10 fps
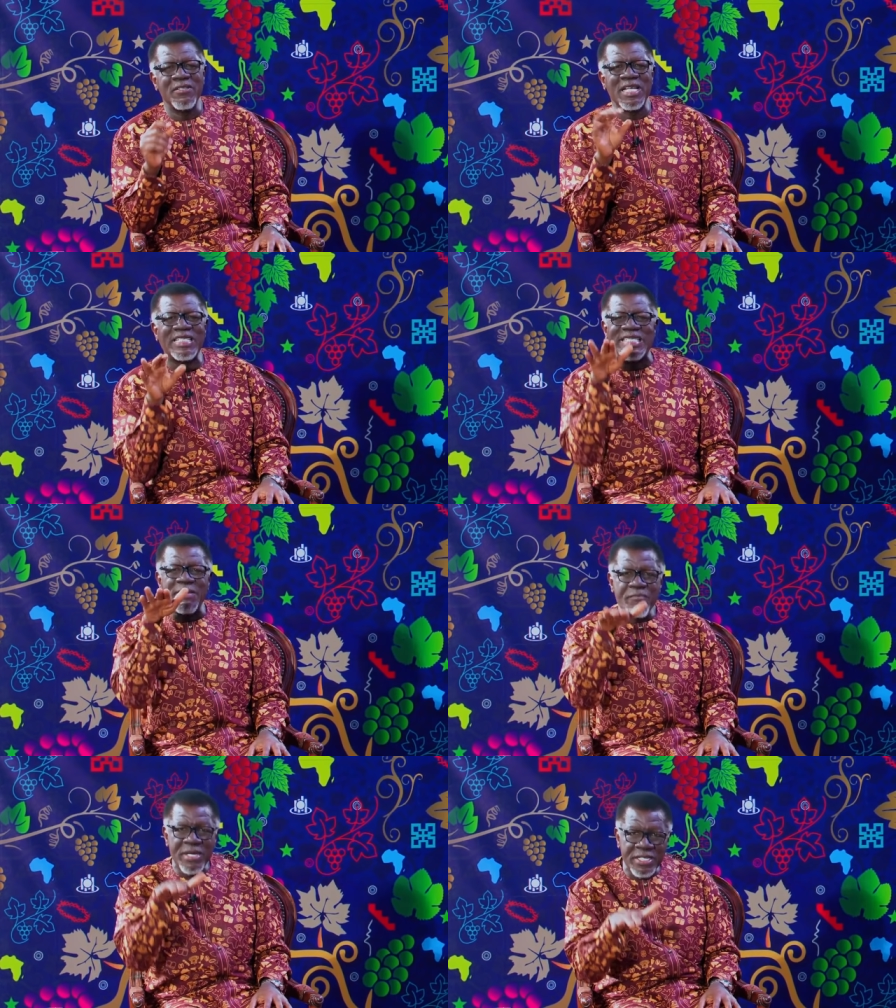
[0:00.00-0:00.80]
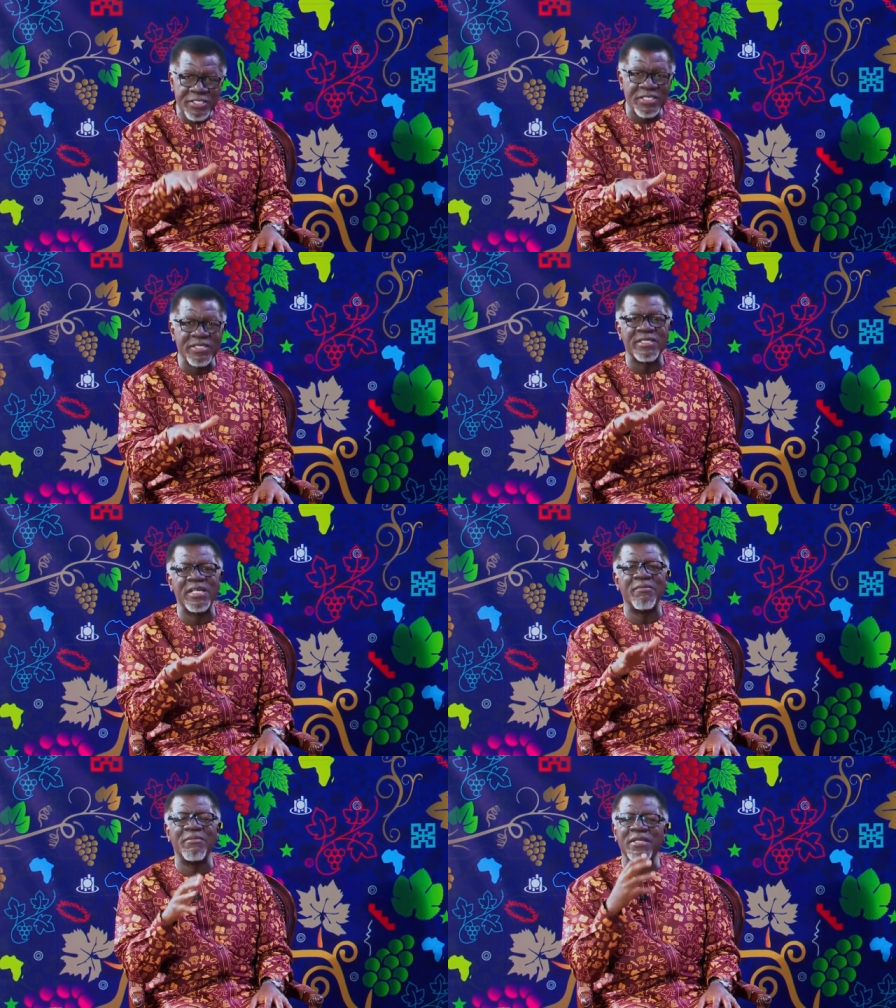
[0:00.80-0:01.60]
that diminishes
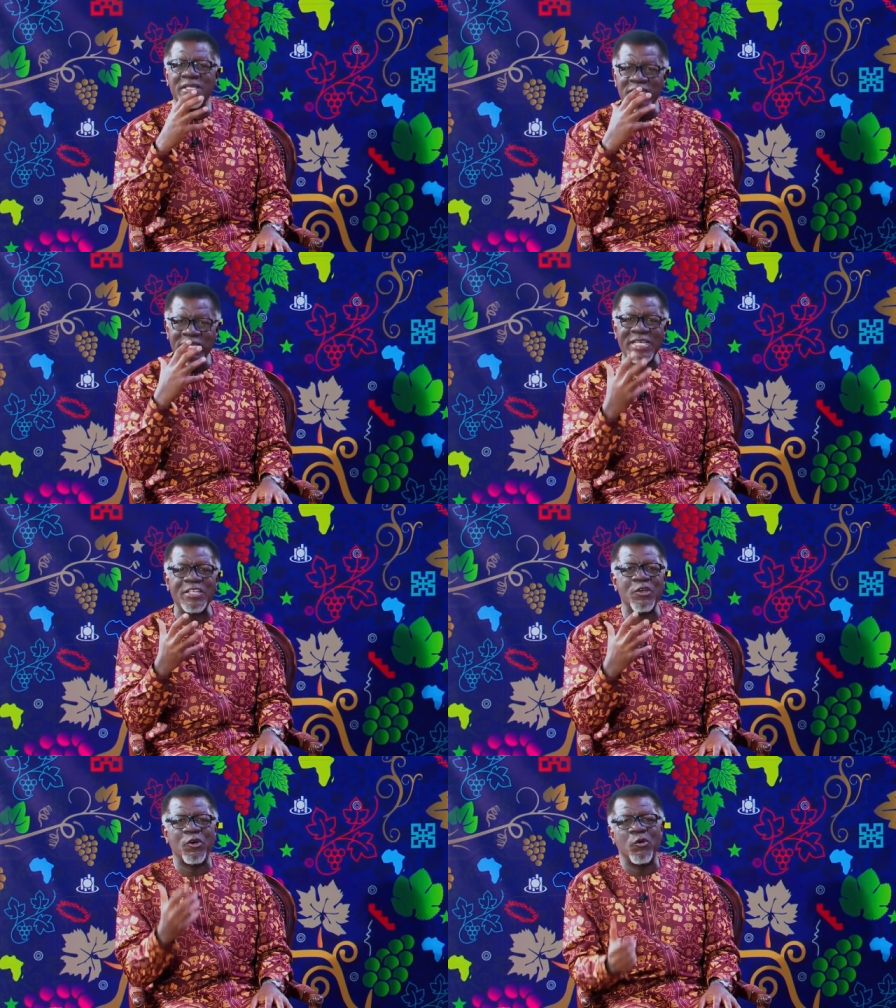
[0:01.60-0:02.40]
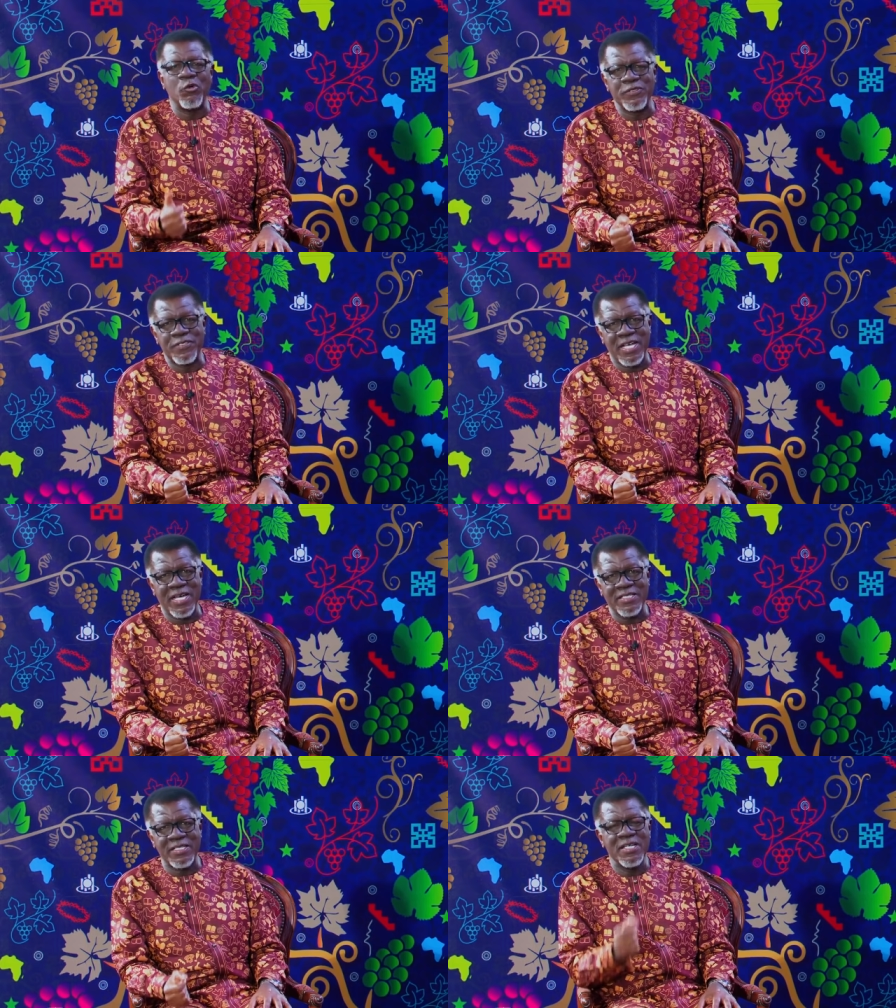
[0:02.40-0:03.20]
them in your own
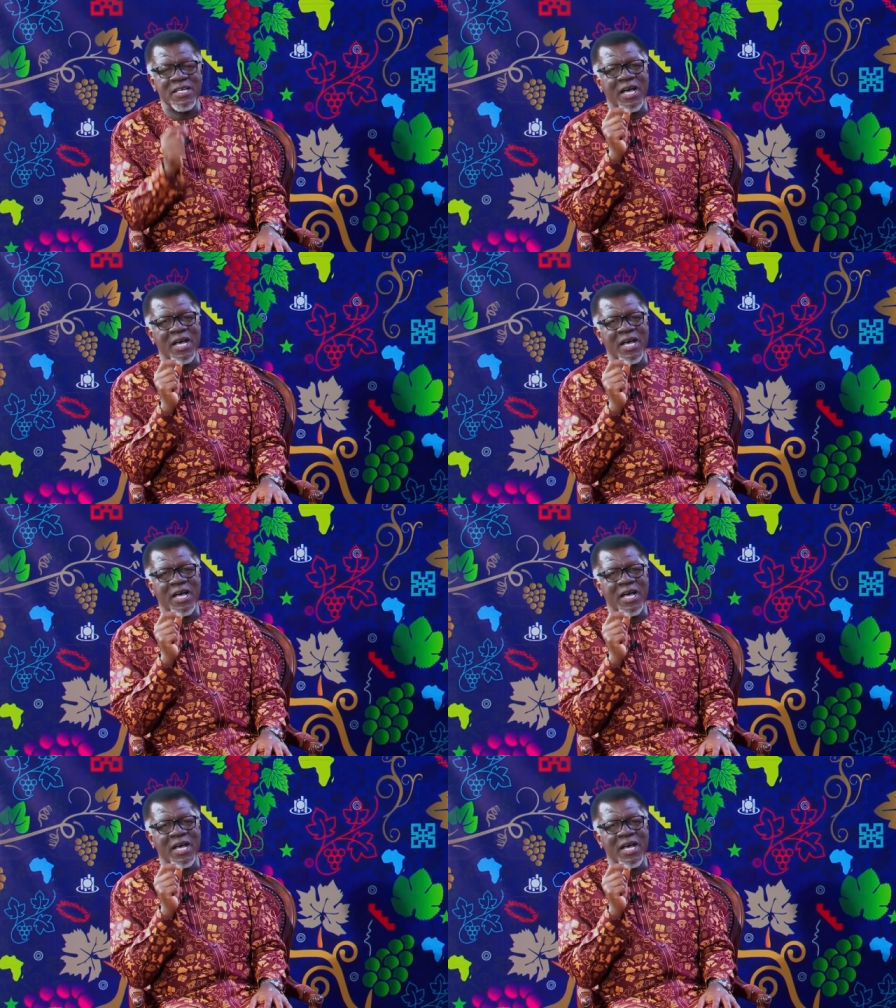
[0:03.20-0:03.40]
sight.